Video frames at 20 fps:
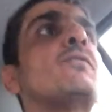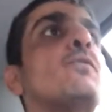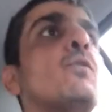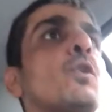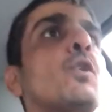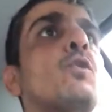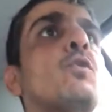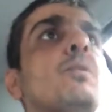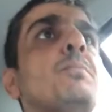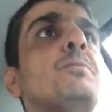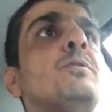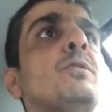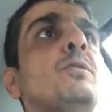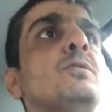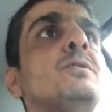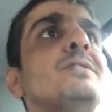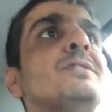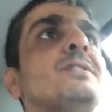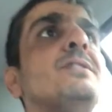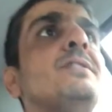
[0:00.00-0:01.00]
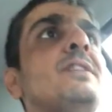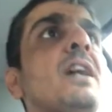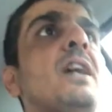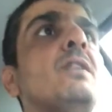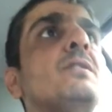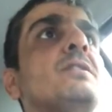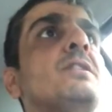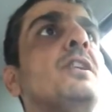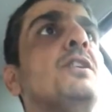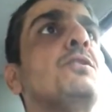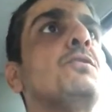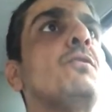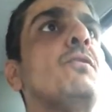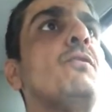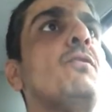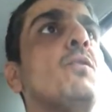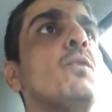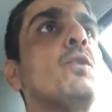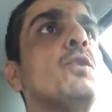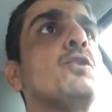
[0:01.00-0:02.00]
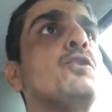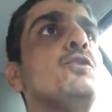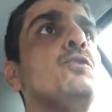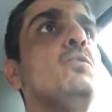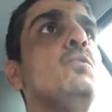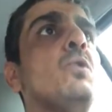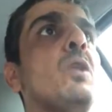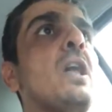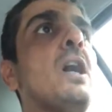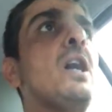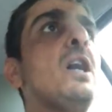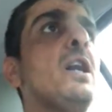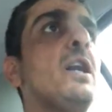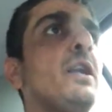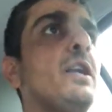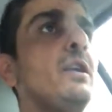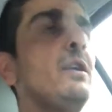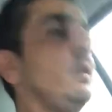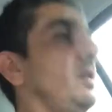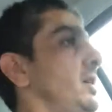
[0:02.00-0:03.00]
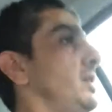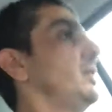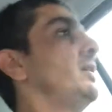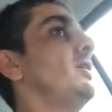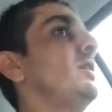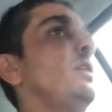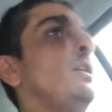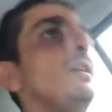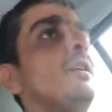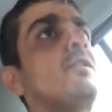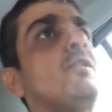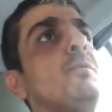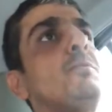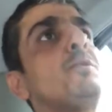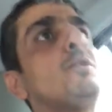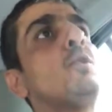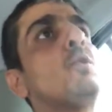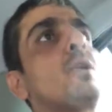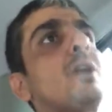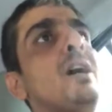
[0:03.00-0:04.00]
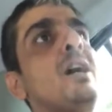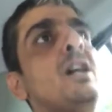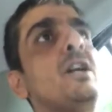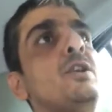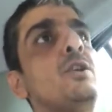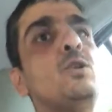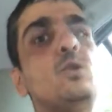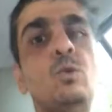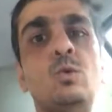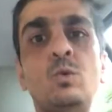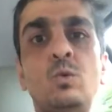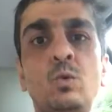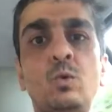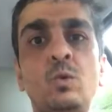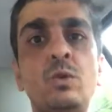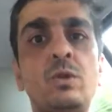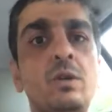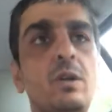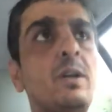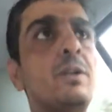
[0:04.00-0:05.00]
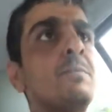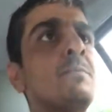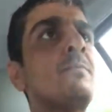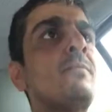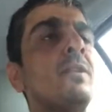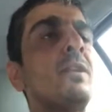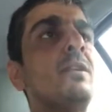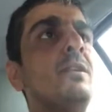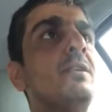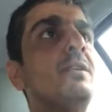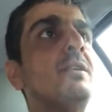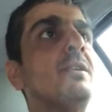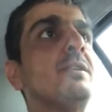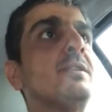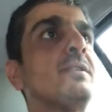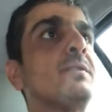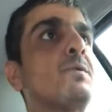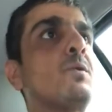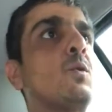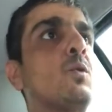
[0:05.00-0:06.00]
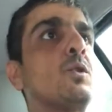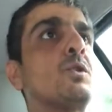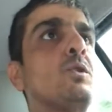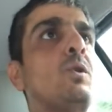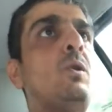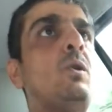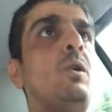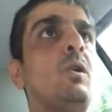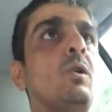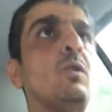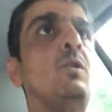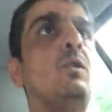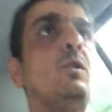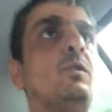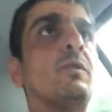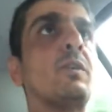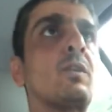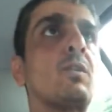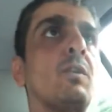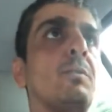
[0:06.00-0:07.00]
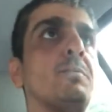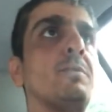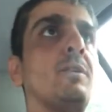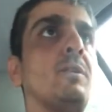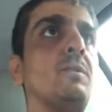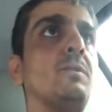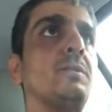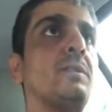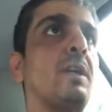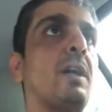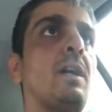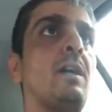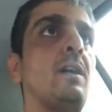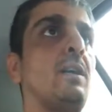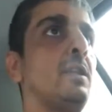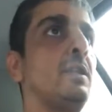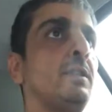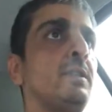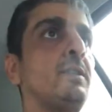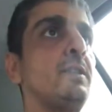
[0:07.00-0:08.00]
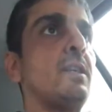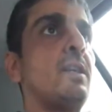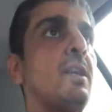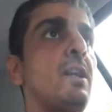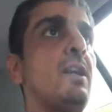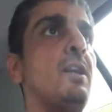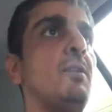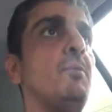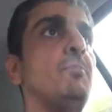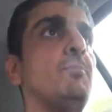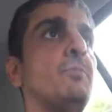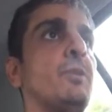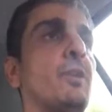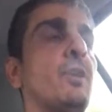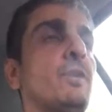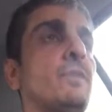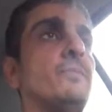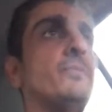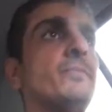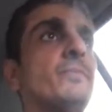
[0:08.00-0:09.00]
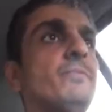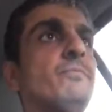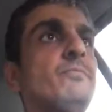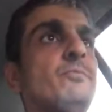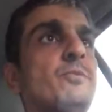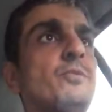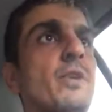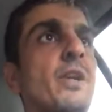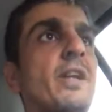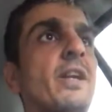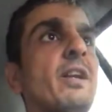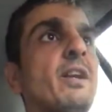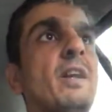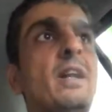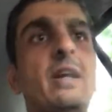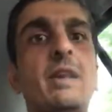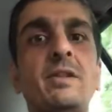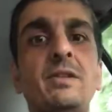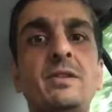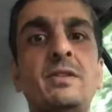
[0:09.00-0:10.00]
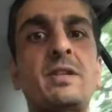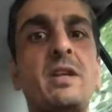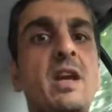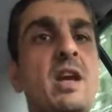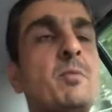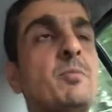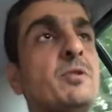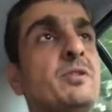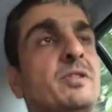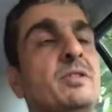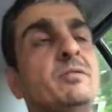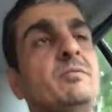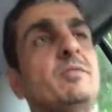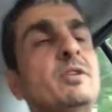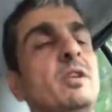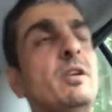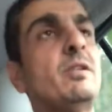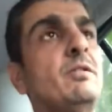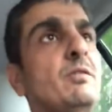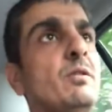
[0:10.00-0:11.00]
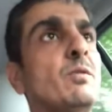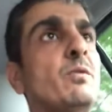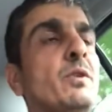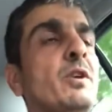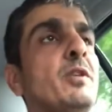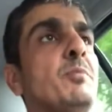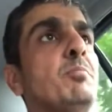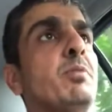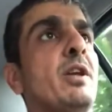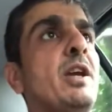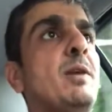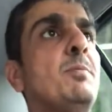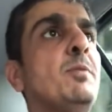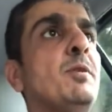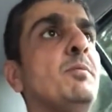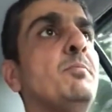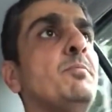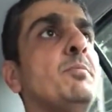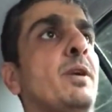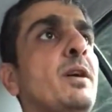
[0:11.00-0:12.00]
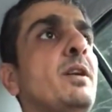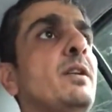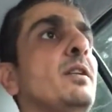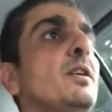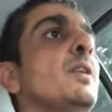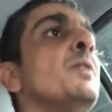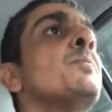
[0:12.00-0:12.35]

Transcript: for cryptos is now scheduled for July. Crypto Kanun is, of course, all over cryptos, and trying to get a lot of these scammers, and I don't really blame them, but